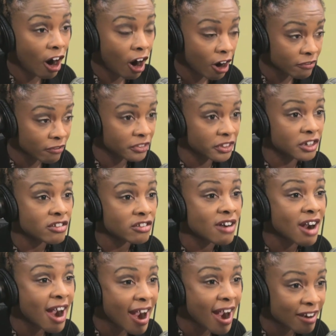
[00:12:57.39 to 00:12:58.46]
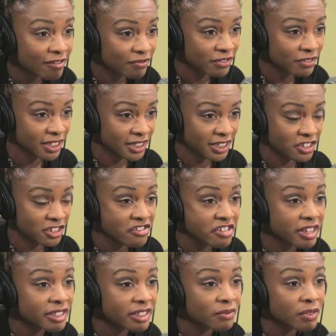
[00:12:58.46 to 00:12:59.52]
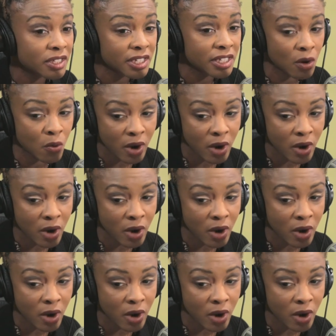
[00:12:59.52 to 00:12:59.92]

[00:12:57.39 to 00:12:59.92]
of the craft and the creativity yes.